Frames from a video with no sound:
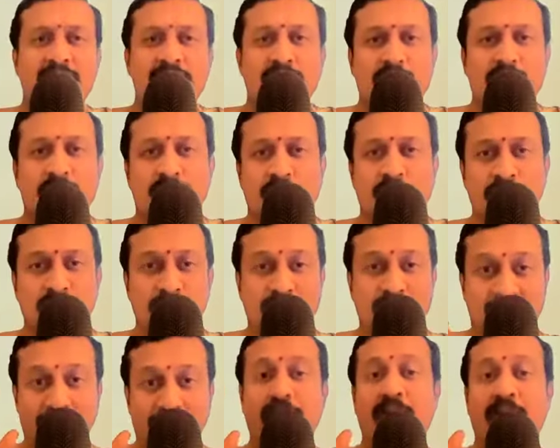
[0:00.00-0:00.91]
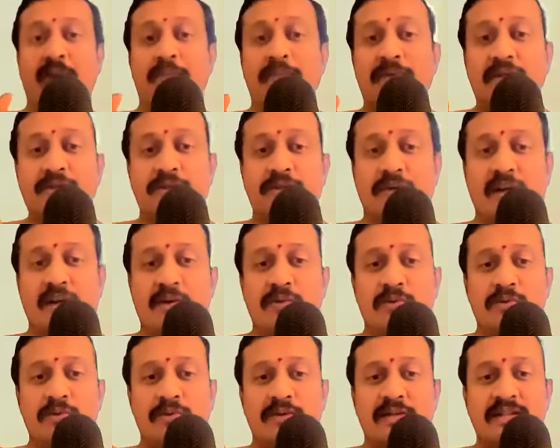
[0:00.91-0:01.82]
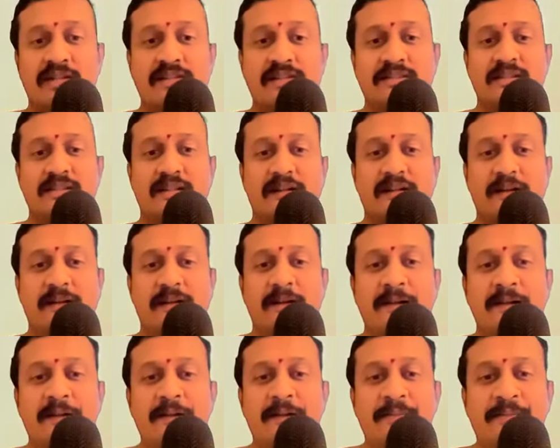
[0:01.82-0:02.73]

So to that Parameshwara who is the